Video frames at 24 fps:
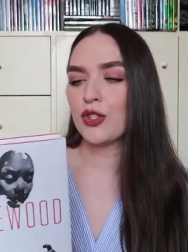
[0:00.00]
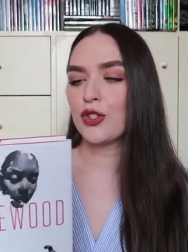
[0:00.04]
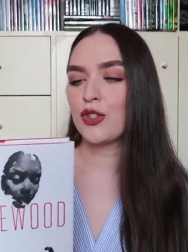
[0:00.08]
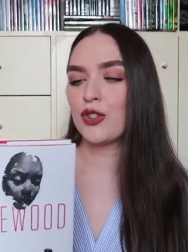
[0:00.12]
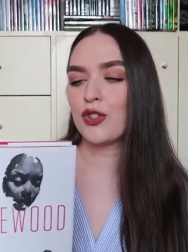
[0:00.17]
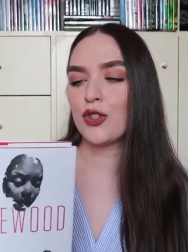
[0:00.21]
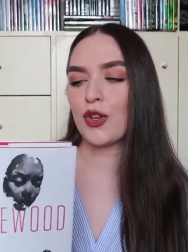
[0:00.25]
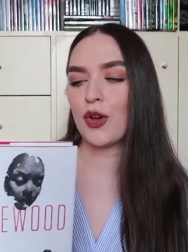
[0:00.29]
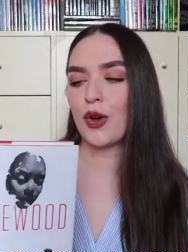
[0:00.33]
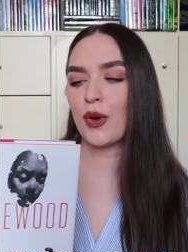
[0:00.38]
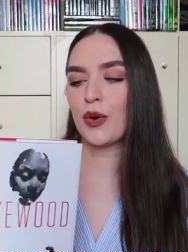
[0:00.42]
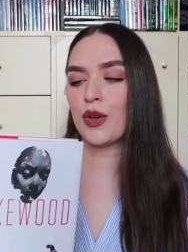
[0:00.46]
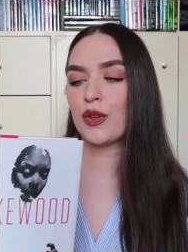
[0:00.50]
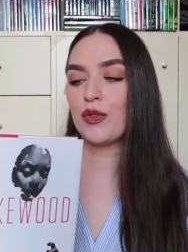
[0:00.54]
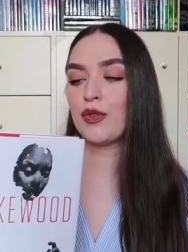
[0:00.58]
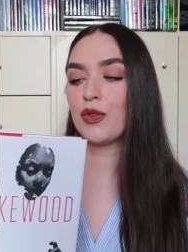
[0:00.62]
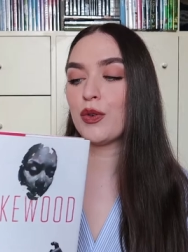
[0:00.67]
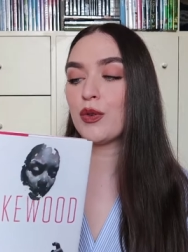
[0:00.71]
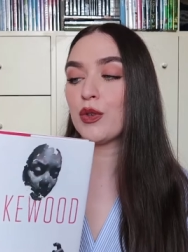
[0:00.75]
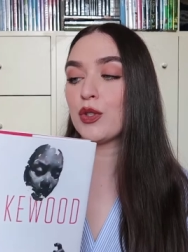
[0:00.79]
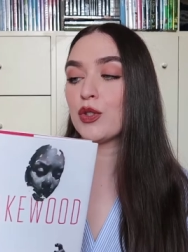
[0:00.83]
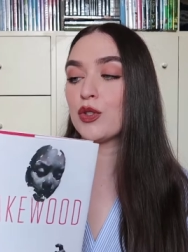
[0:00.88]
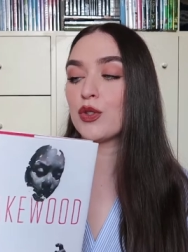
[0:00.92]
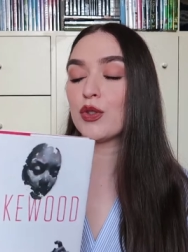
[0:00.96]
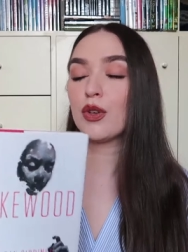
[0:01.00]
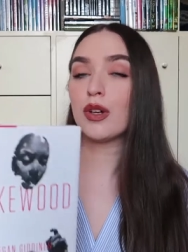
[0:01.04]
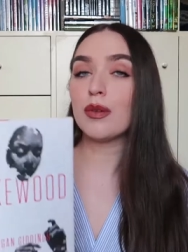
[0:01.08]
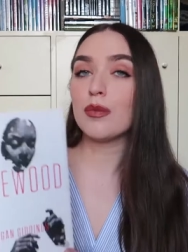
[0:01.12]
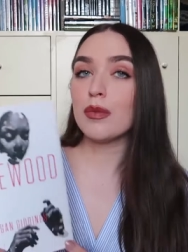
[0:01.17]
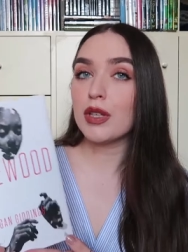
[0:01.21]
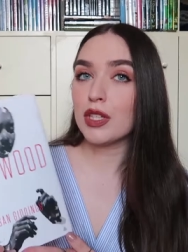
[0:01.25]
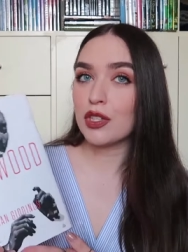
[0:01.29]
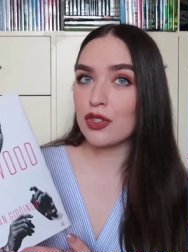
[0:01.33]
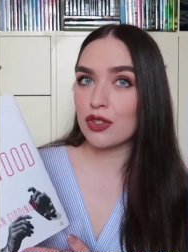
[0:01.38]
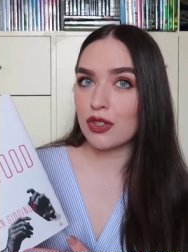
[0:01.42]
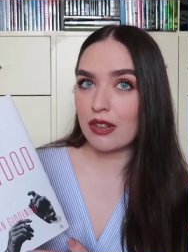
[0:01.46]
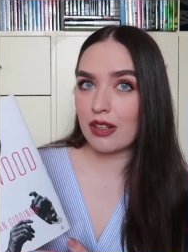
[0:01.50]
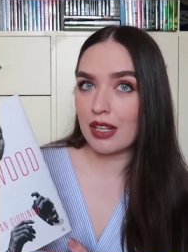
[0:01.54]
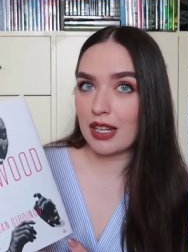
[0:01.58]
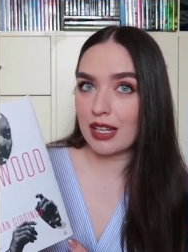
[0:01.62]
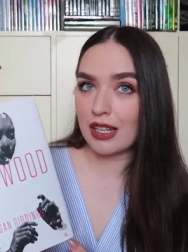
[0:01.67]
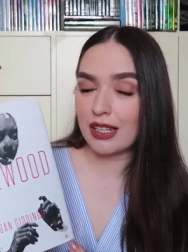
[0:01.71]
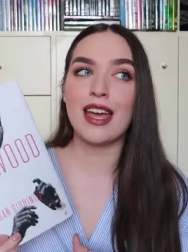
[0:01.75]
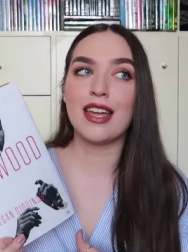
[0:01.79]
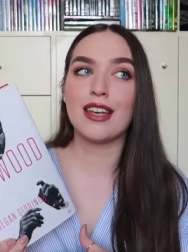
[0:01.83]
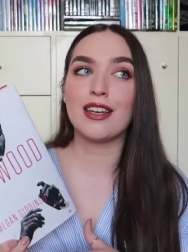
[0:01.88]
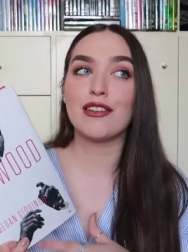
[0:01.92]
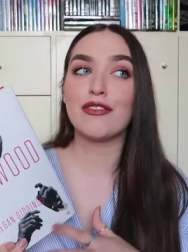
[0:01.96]
So if you enjoy
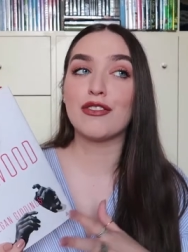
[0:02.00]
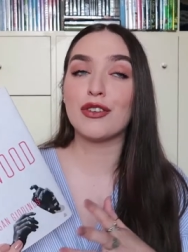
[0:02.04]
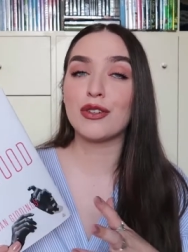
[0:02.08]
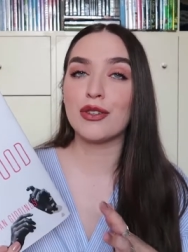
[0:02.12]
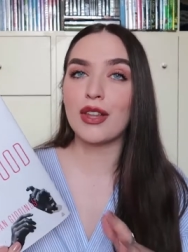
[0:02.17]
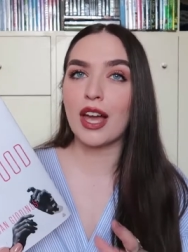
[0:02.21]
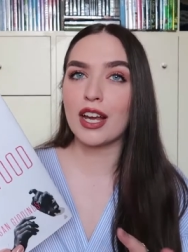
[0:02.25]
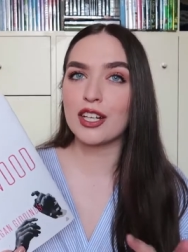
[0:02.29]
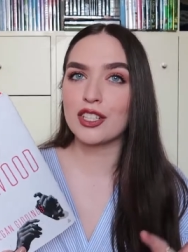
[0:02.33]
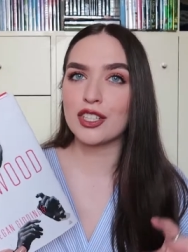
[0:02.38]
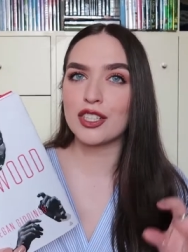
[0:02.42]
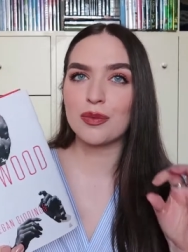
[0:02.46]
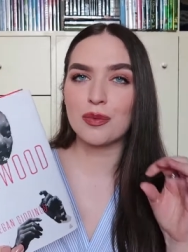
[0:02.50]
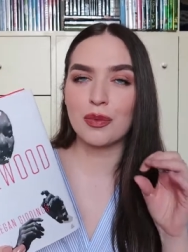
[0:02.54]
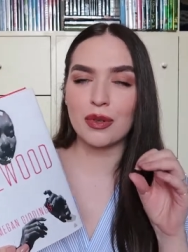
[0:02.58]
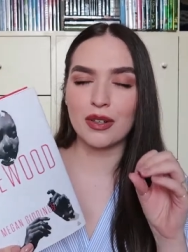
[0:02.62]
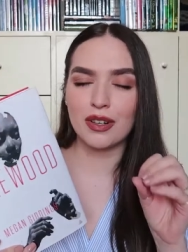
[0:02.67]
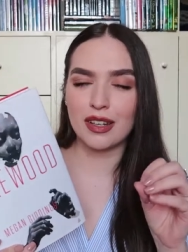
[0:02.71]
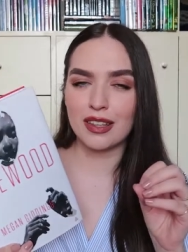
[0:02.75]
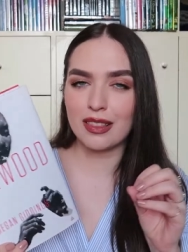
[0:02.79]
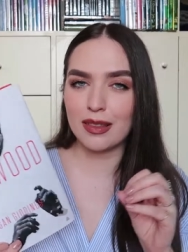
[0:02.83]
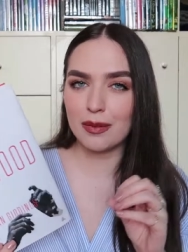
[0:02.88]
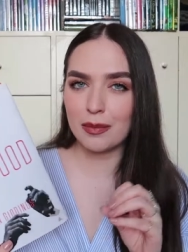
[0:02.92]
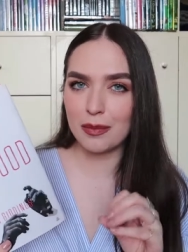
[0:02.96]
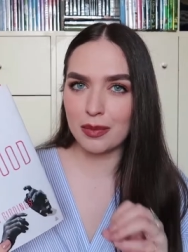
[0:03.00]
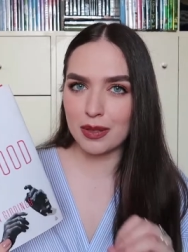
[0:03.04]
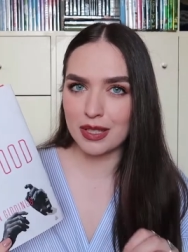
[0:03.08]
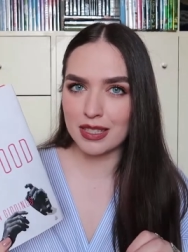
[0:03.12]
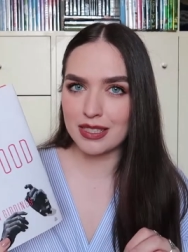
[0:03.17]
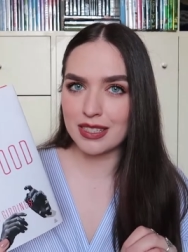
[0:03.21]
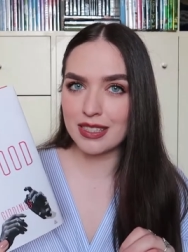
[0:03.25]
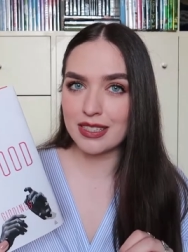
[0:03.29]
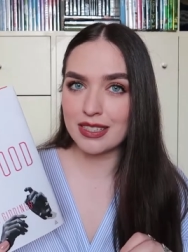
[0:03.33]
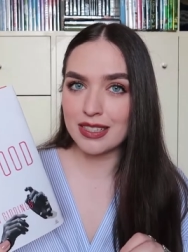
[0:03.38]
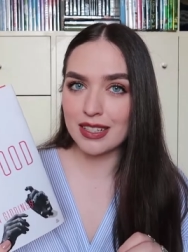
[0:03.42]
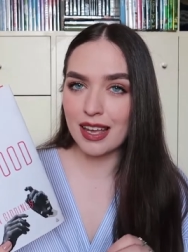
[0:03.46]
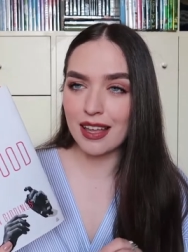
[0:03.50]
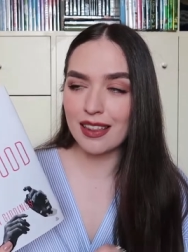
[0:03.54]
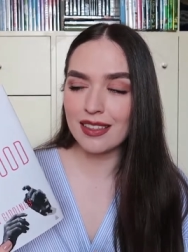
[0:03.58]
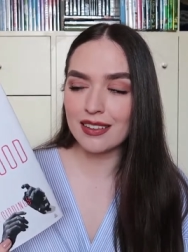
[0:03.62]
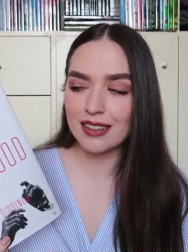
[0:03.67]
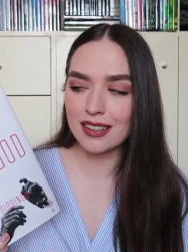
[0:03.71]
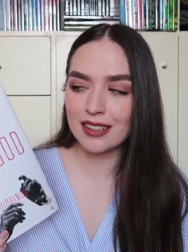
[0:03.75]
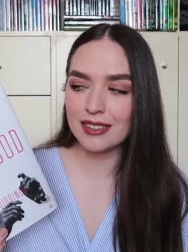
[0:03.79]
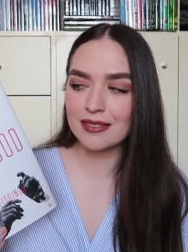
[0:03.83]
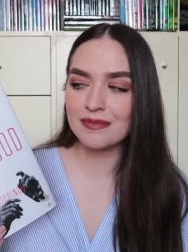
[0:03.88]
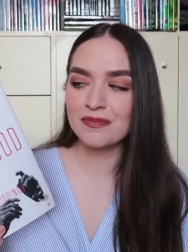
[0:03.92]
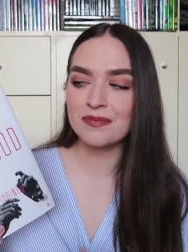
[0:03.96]
mystery, and if you like just putting the pieces
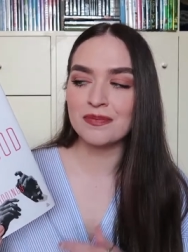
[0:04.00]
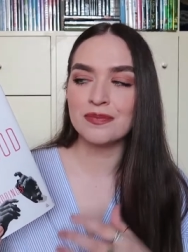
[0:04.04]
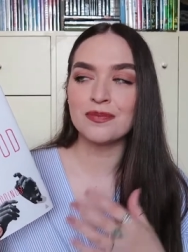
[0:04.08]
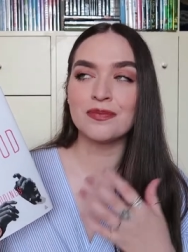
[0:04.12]
together,